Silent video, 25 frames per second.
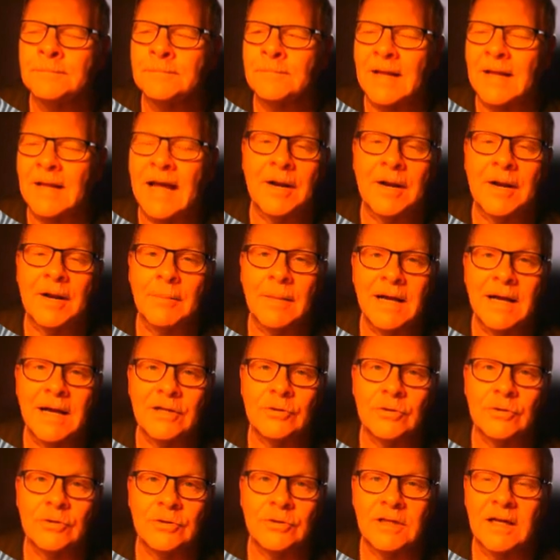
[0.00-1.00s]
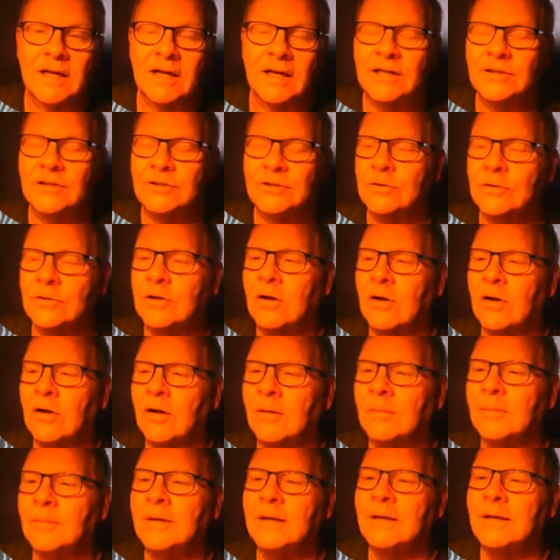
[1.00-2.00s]
atomizers, I guess you'd
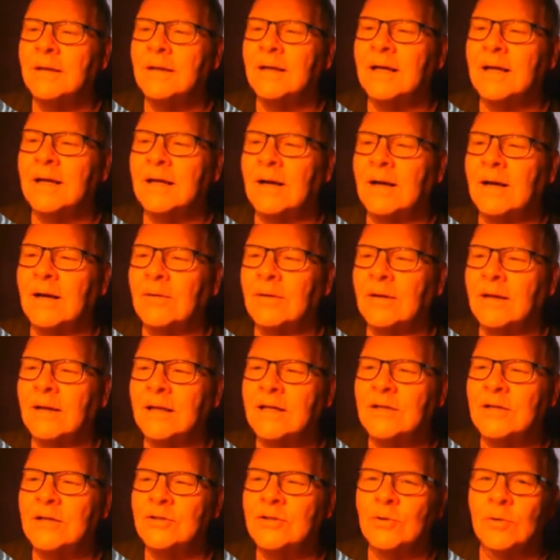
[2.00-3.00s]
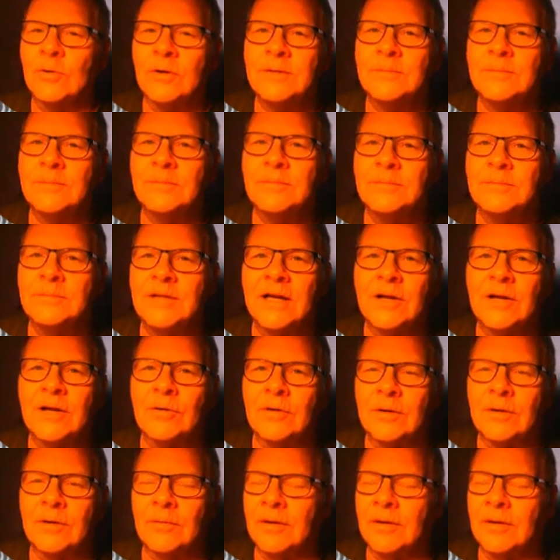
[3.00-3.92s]
call them, and I really enjoyed tinkering